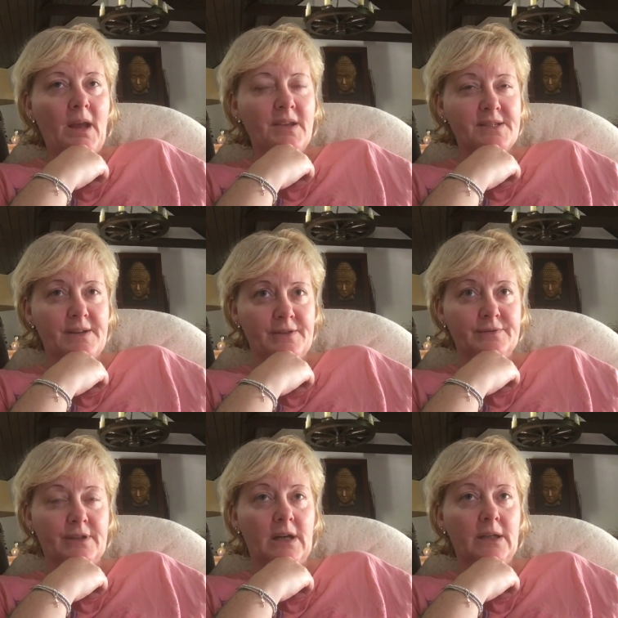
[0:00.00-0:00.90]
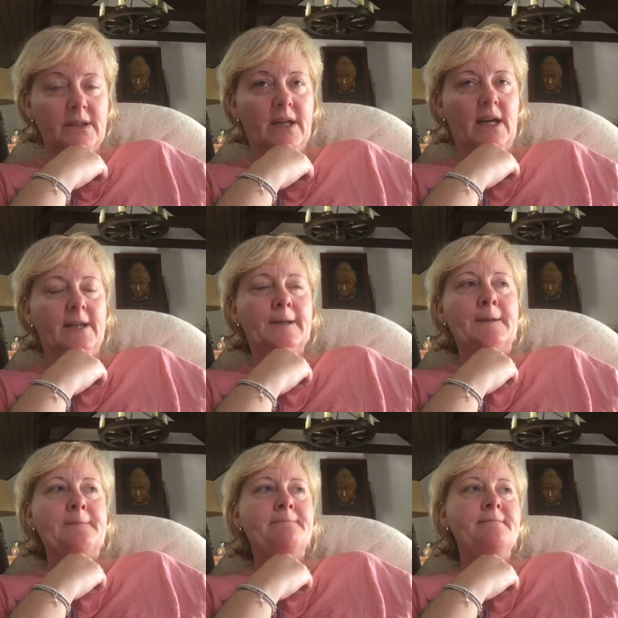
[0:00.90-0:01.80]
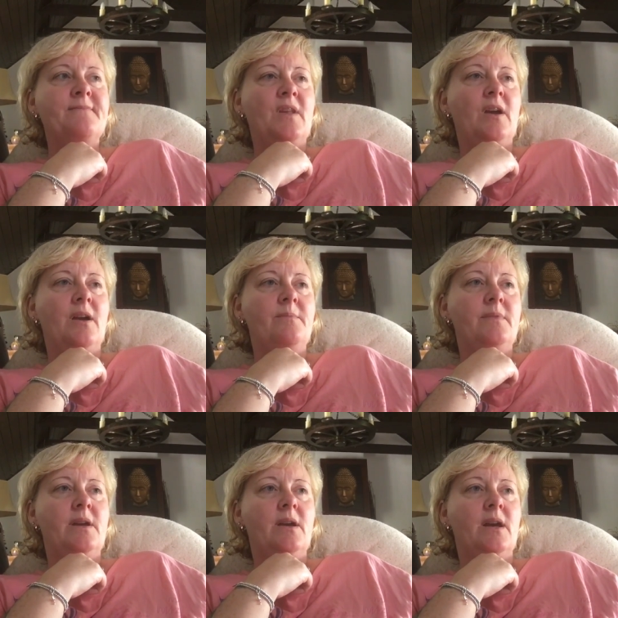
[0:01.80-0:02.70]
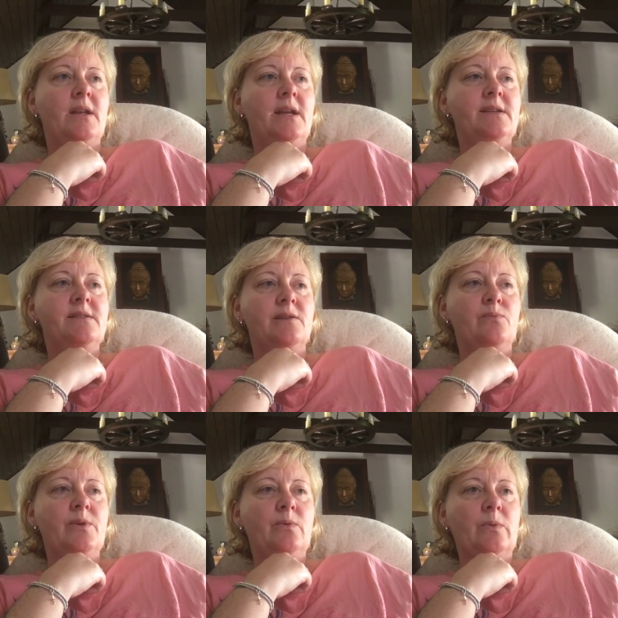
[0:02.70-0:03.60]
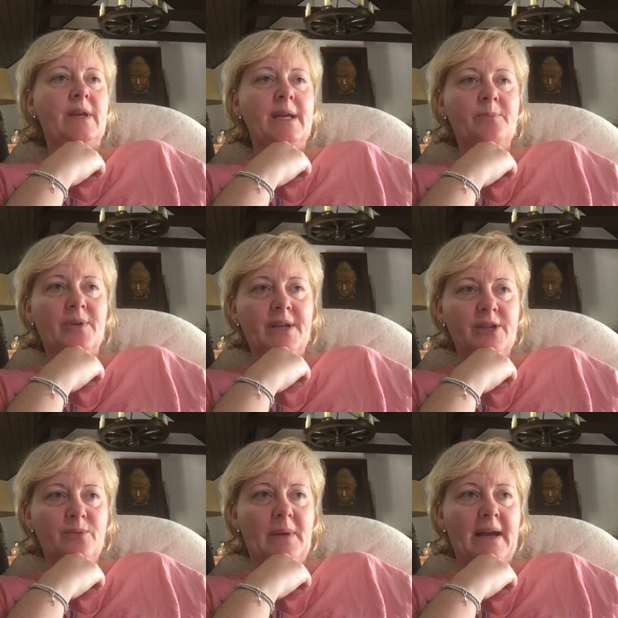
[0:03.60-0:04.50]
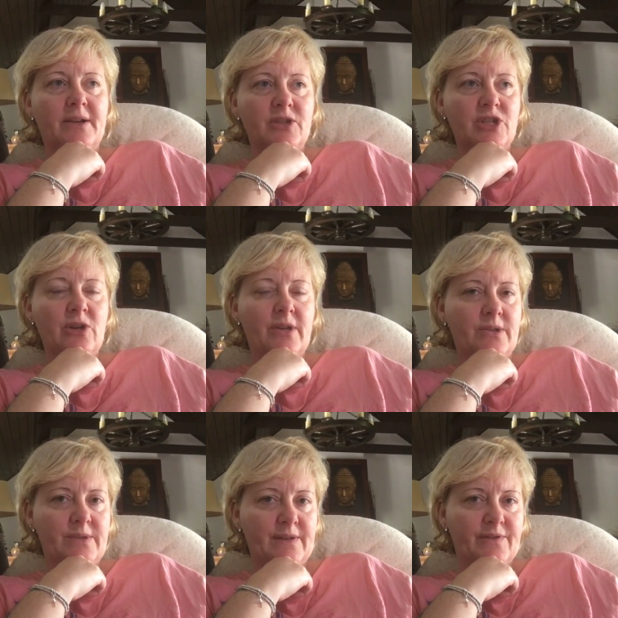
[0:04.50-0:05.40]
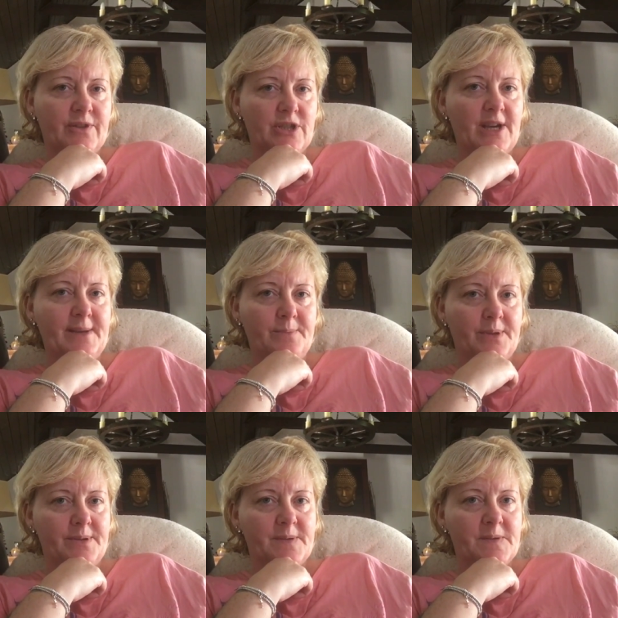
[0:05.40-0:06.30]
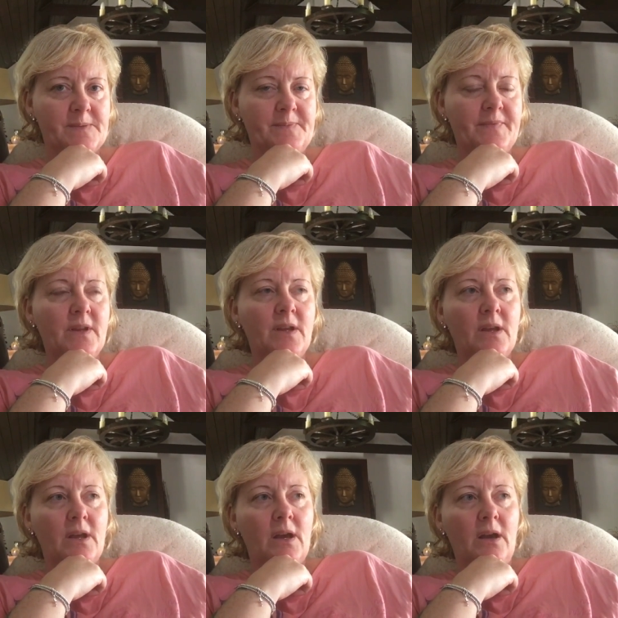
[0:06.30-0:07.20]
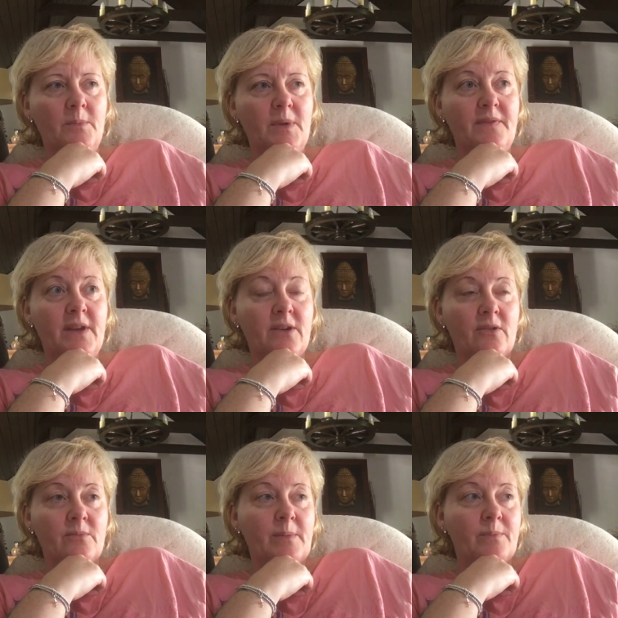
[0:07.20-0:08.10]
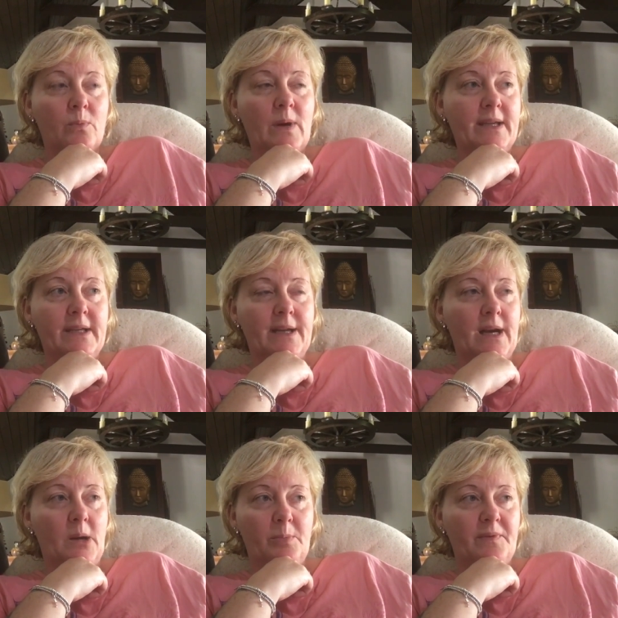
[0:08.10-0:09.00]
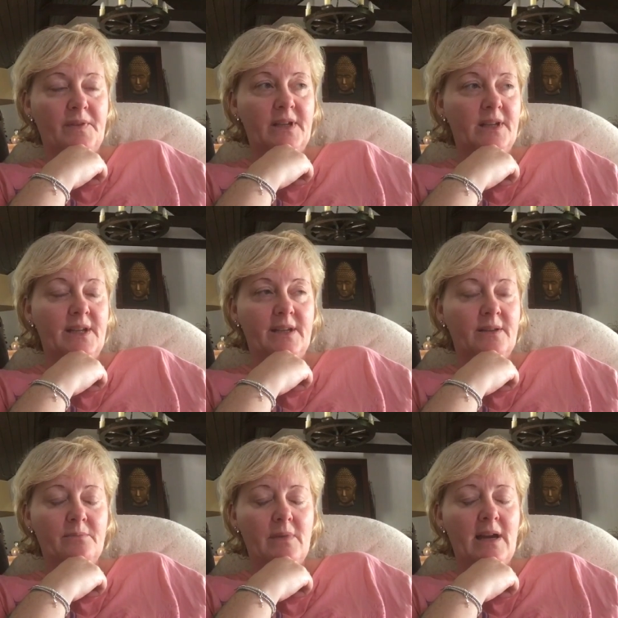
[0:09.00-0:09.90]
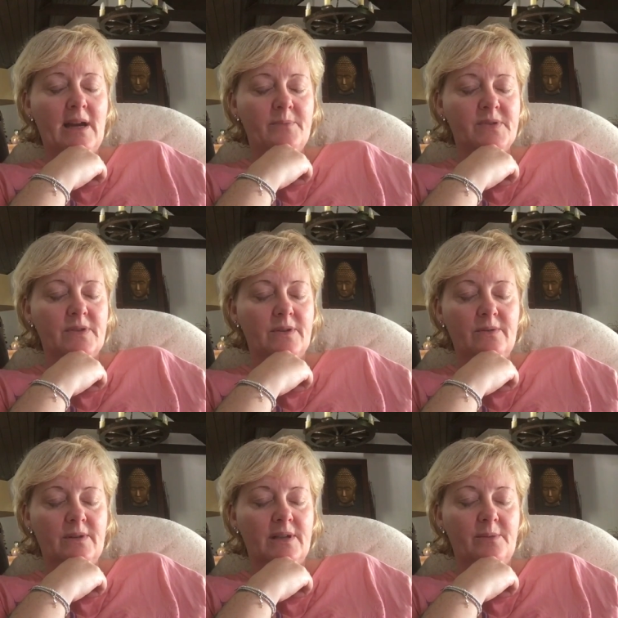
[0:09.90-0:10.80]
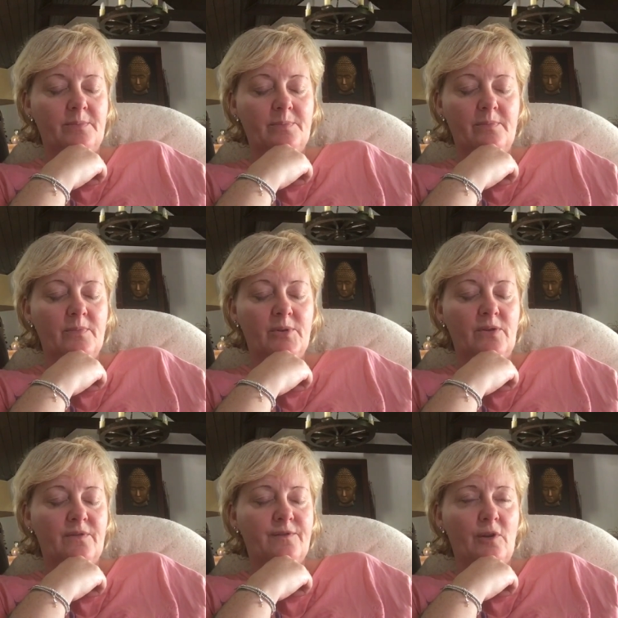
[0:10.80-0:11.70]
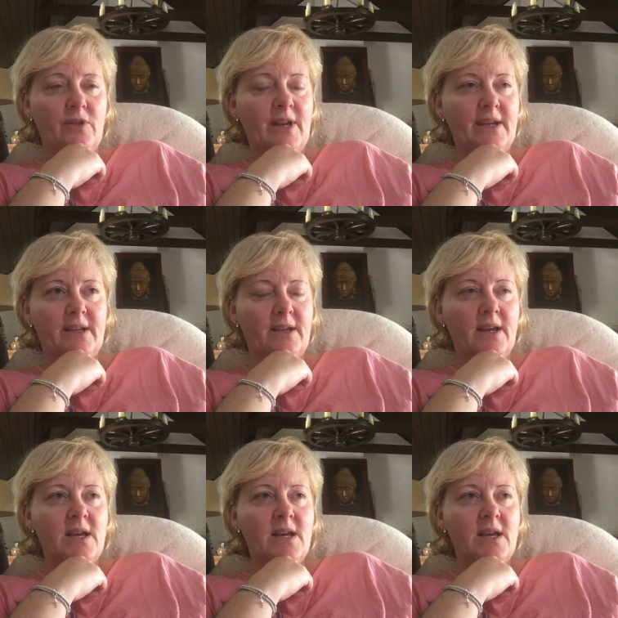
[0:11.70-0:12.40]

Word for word: And so I thought, right, okay. And he said, we will keep bringing you back and showing you different chambers. And then I remember waking up feeling absolutely euphoric,